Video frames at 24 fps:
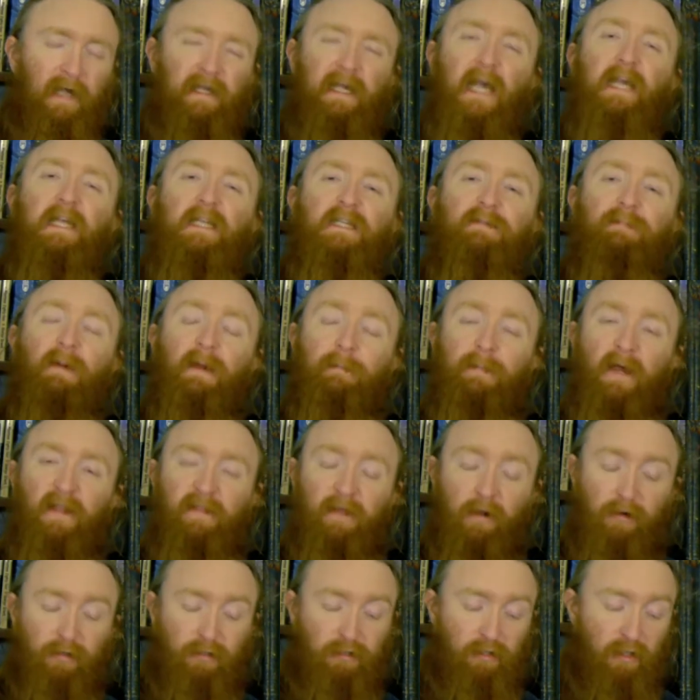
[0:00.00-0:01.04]
Against my
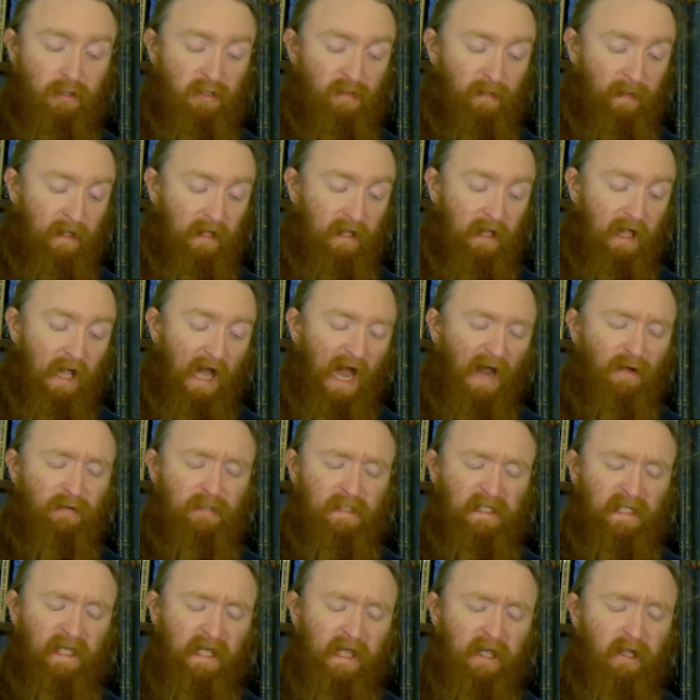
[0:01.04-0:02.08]
better judgment,
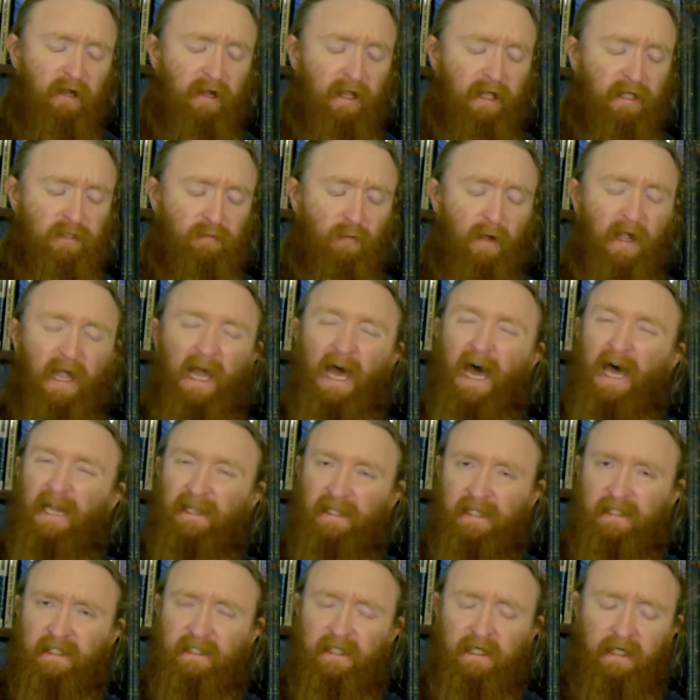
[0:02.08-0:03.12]
I was curious what he
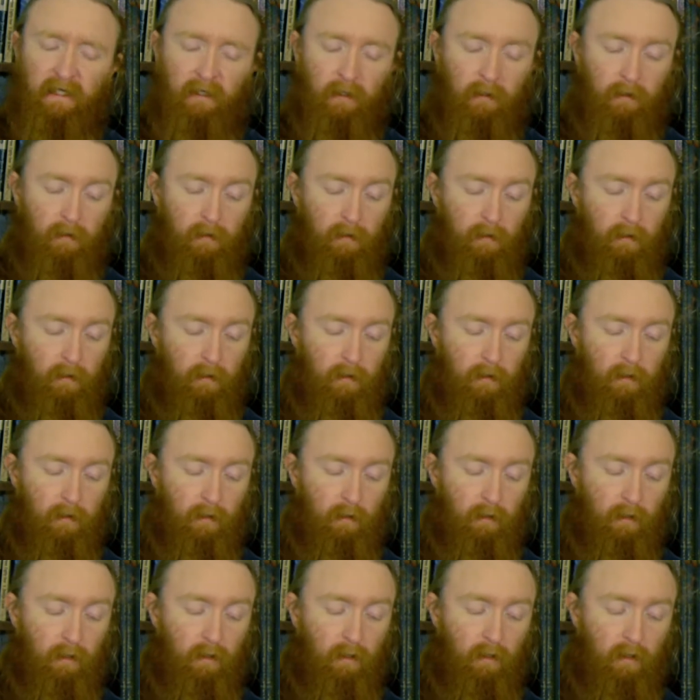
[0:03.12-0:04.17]
had to say.
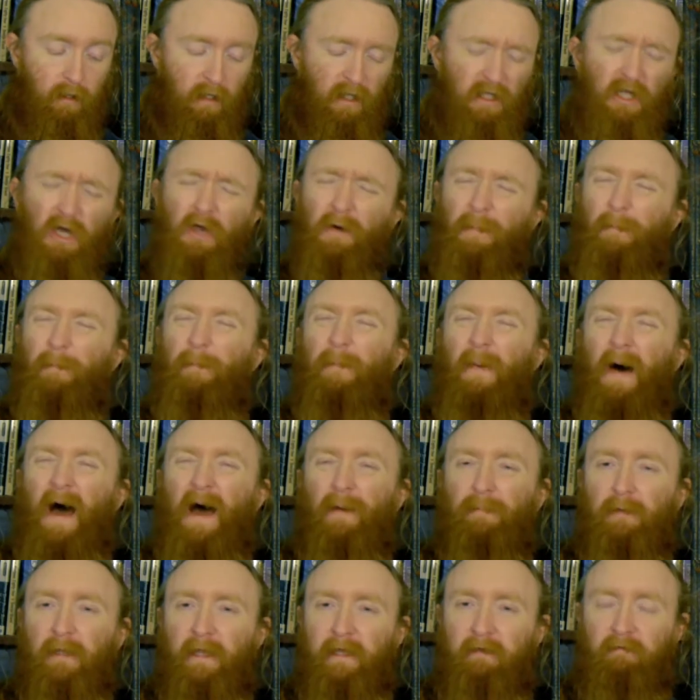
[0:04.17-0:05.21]
"You're
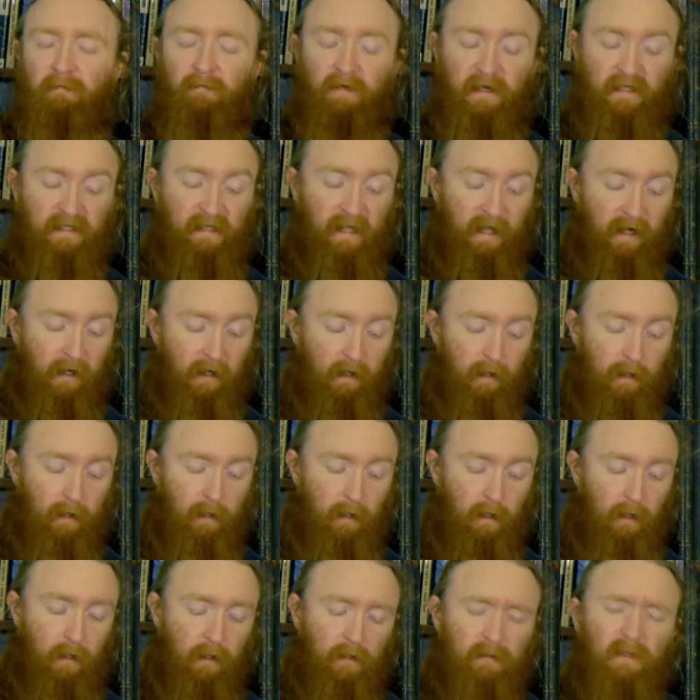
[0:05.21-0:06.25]
babbling, fixer.
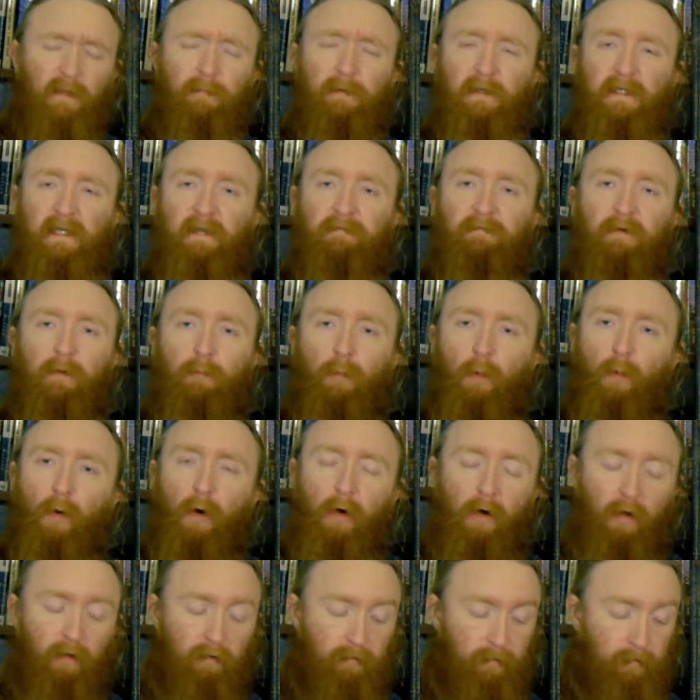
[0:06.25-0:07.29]
Liberty from
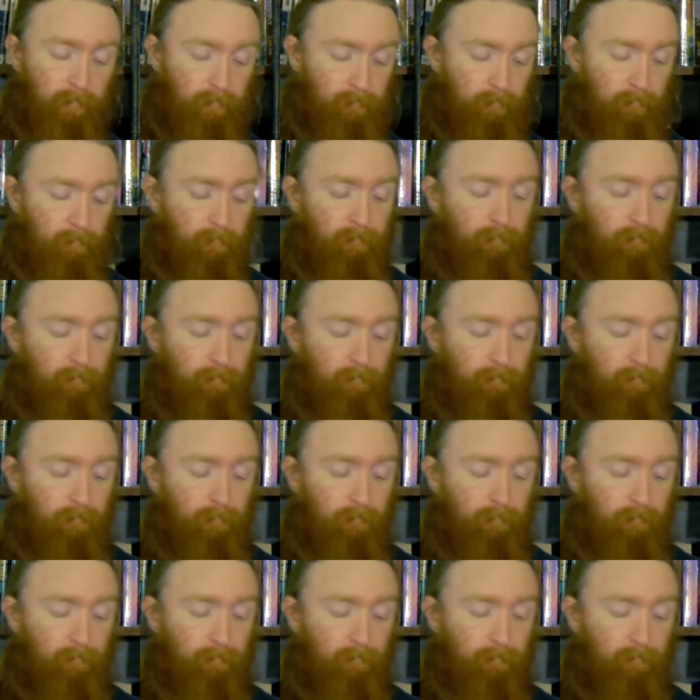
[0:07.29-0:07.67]
what?"